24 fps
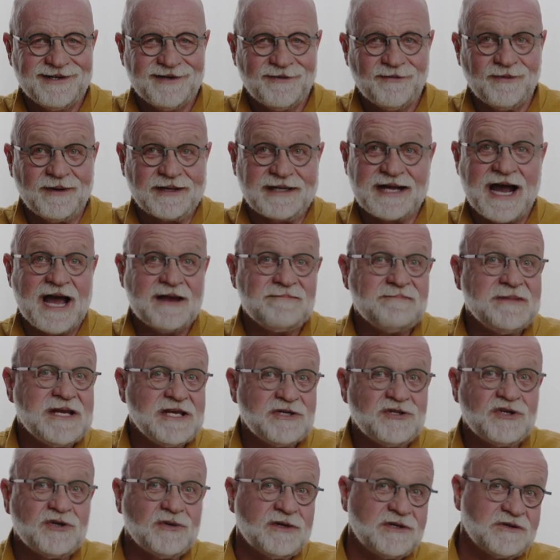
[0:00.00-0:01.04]
When God
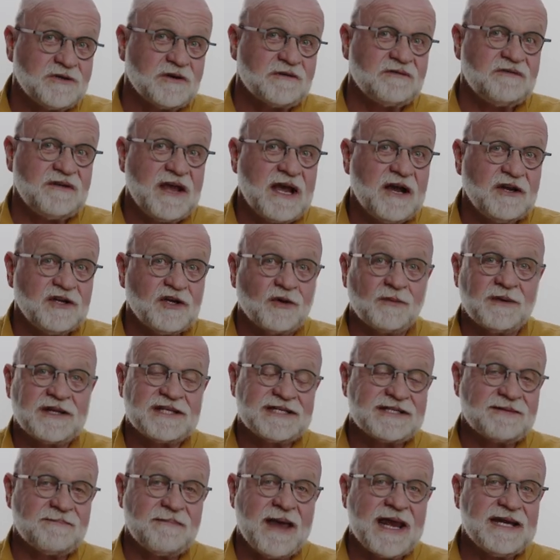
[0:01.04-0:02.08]
meets you in your failure with
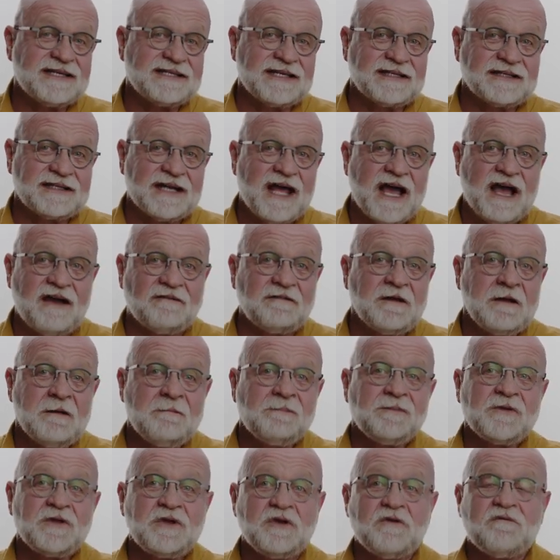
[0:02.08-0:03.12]
his amazing love,
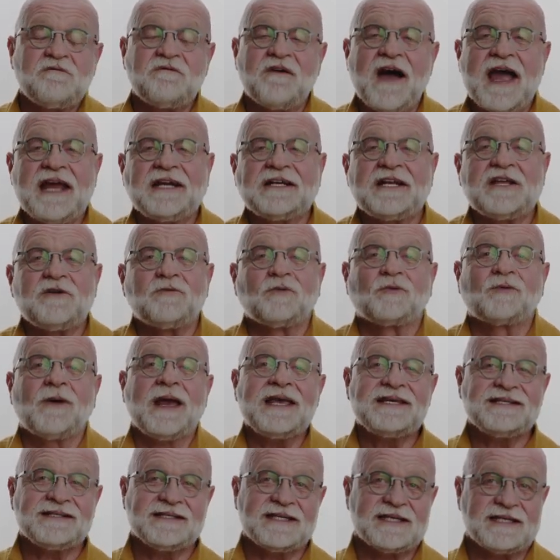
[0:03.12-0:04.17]
you finally
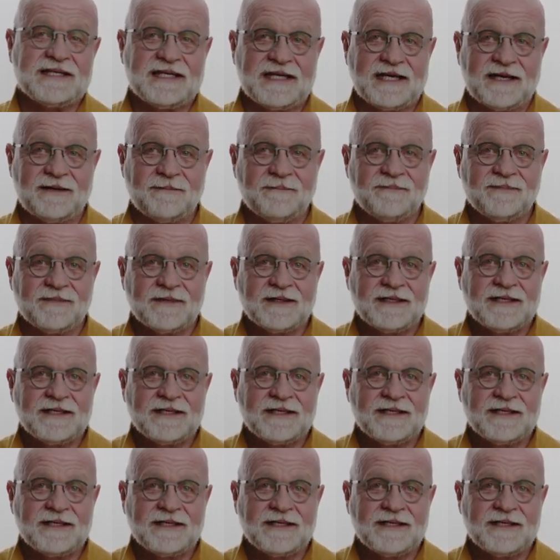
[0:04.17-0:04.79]
rest in him.